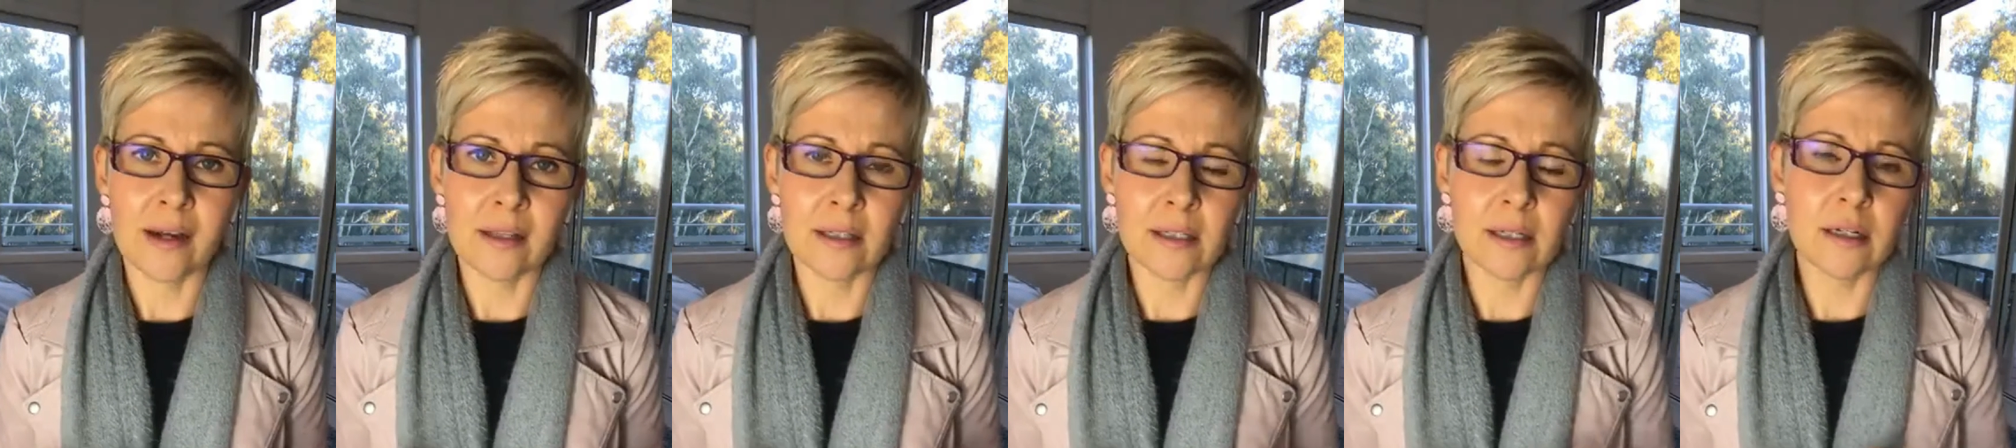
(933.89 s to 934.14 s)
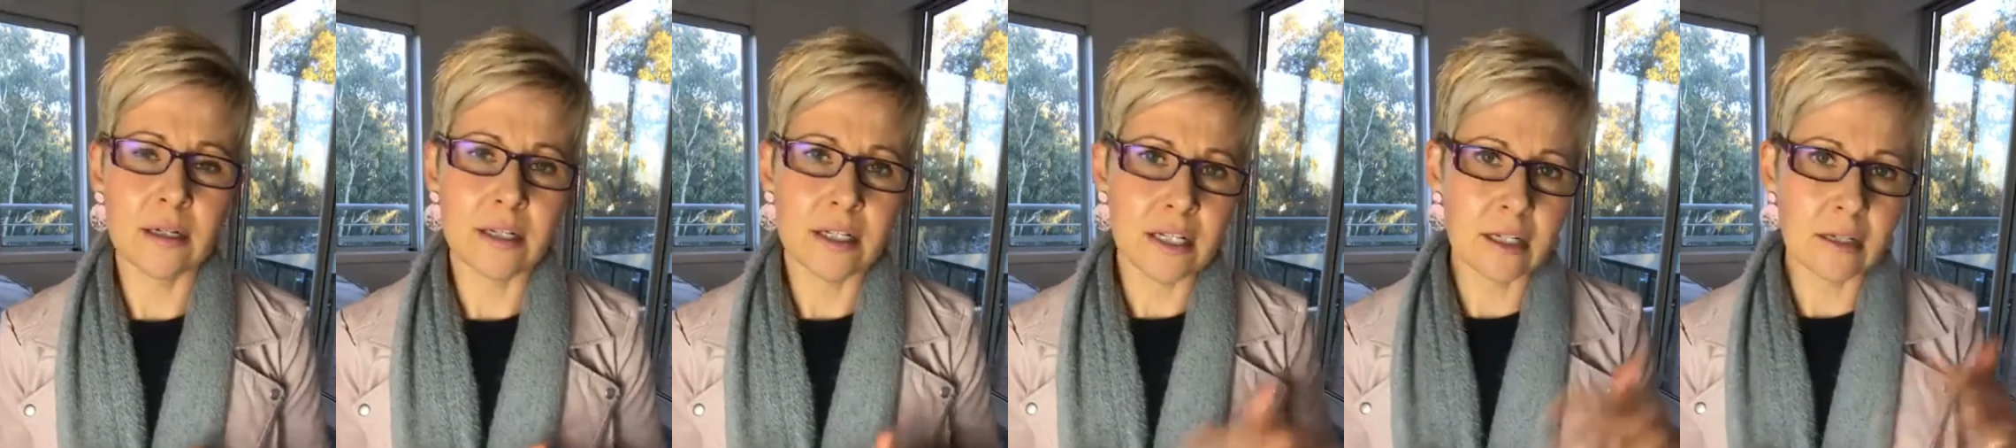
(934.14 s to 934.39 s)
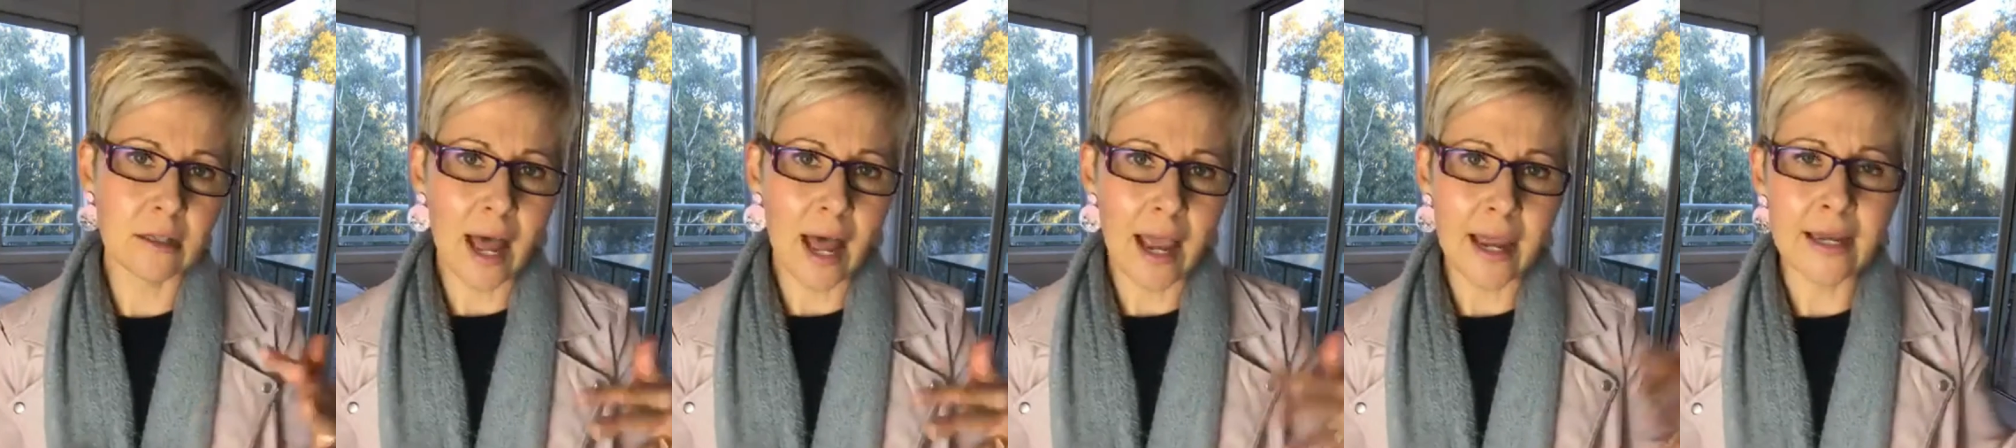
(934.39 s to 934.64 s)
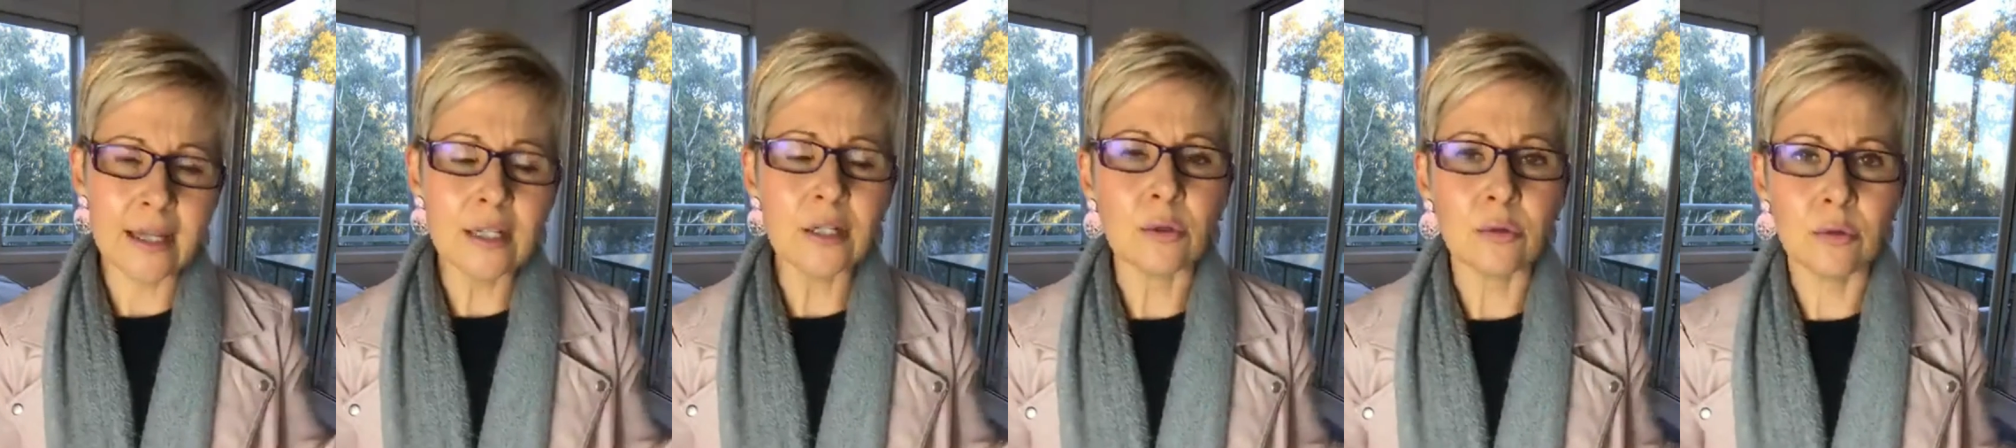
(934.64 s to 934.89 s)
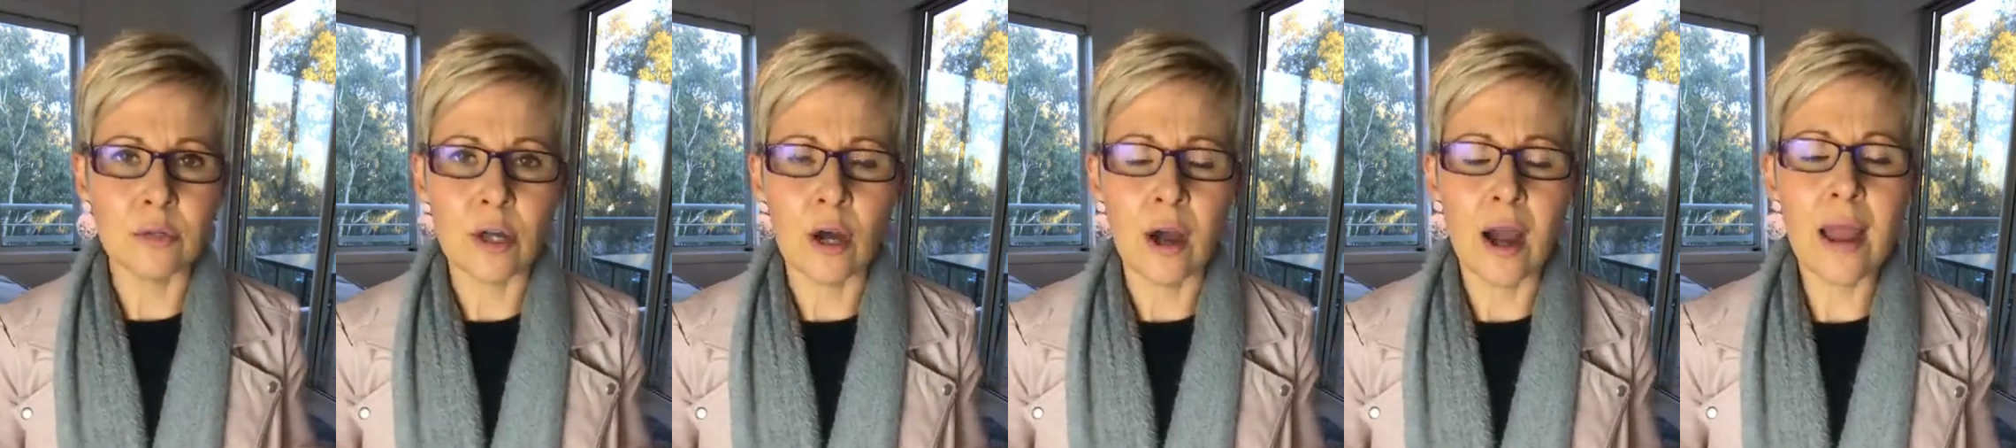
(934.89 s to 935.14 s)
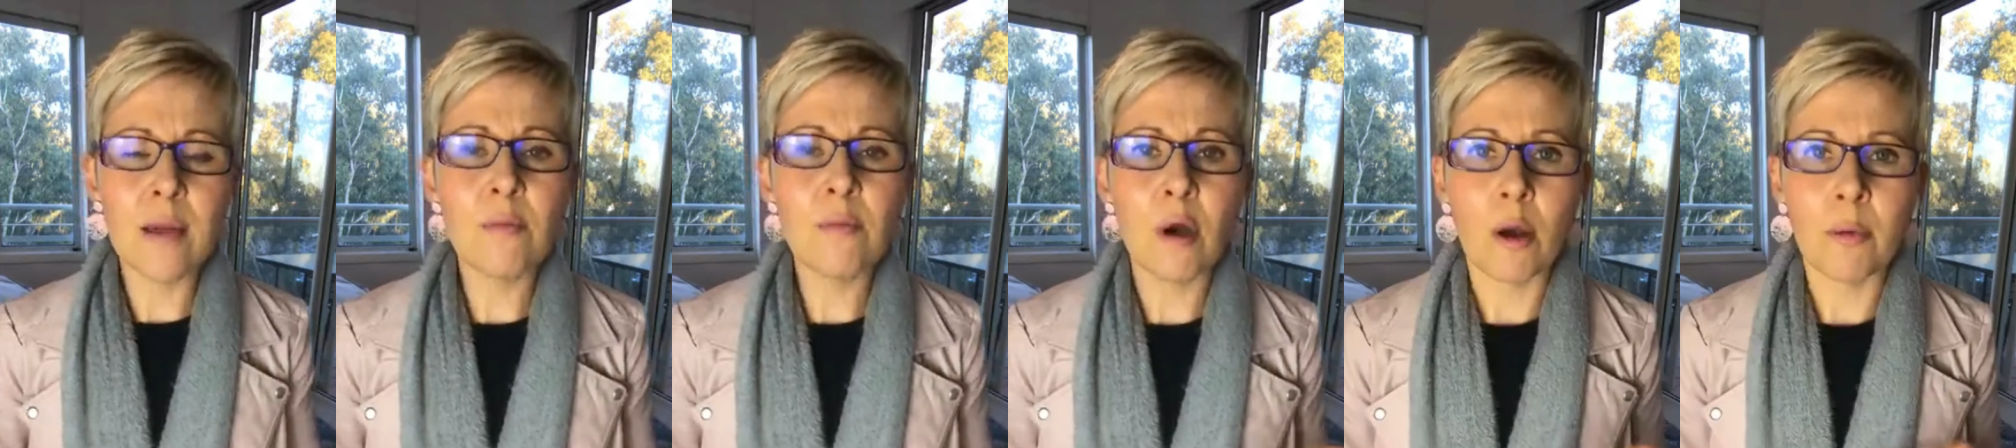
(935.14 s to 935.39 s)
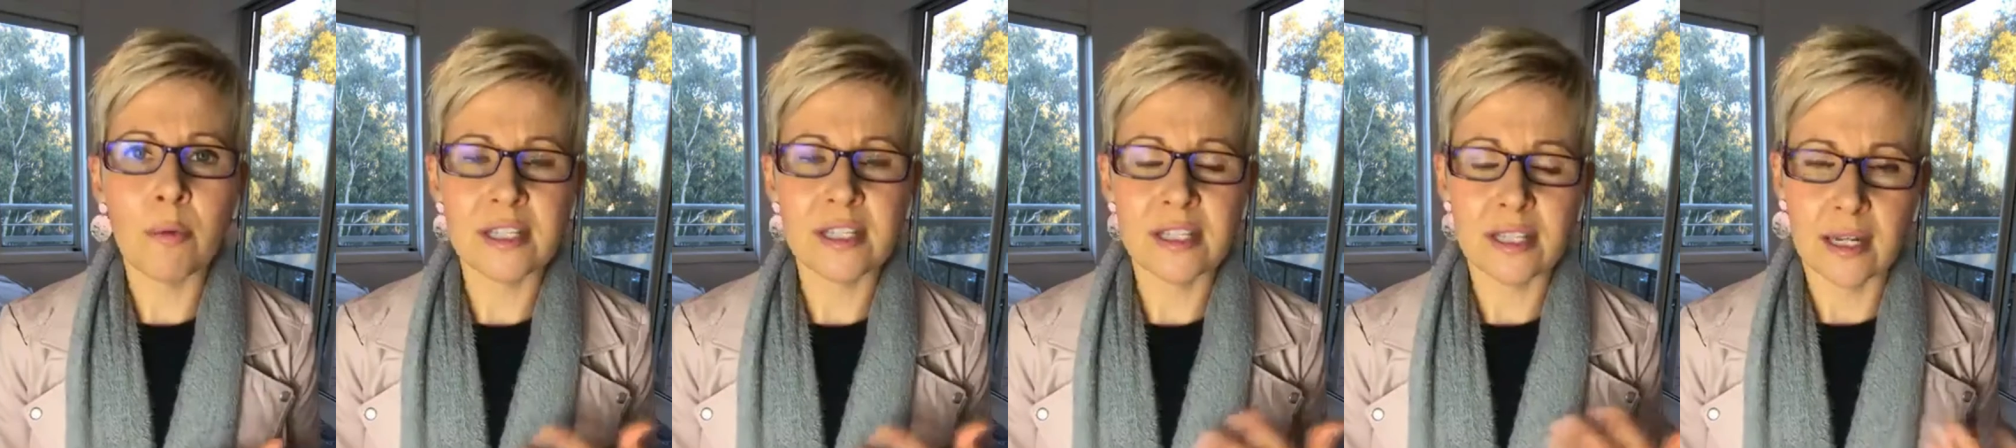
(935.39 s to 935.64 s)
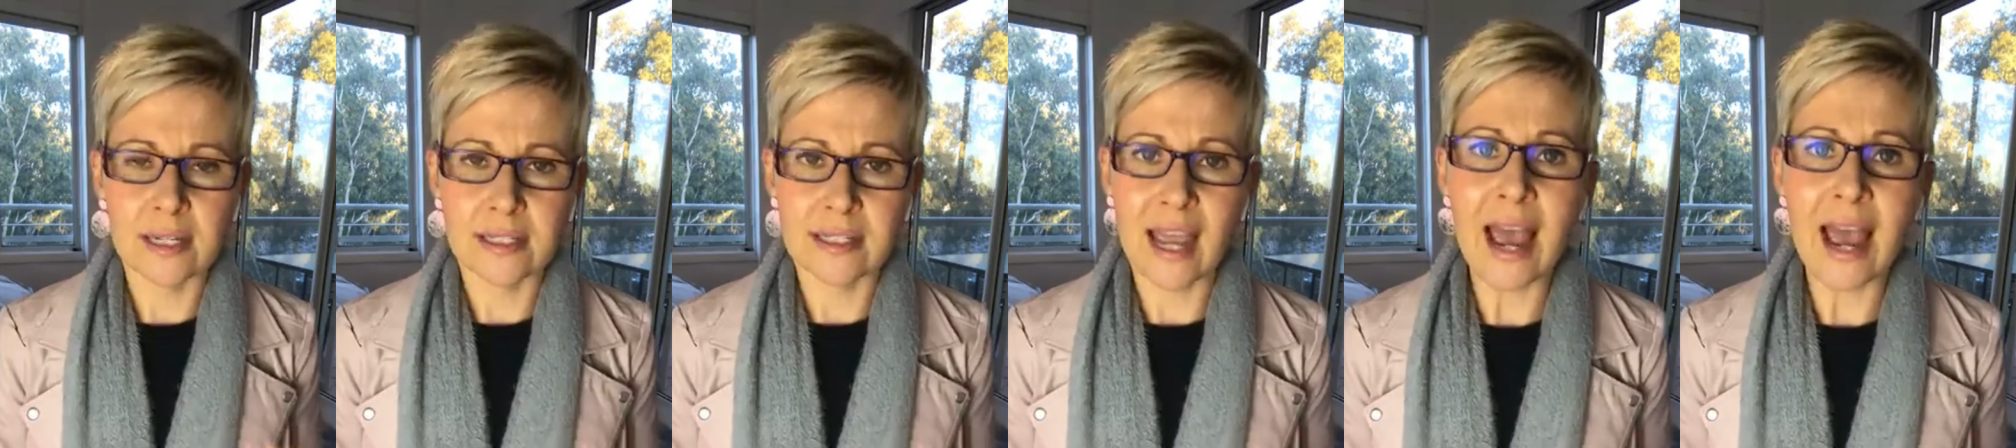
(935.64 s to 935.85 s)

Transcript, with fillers: it's not until eight or nine where we start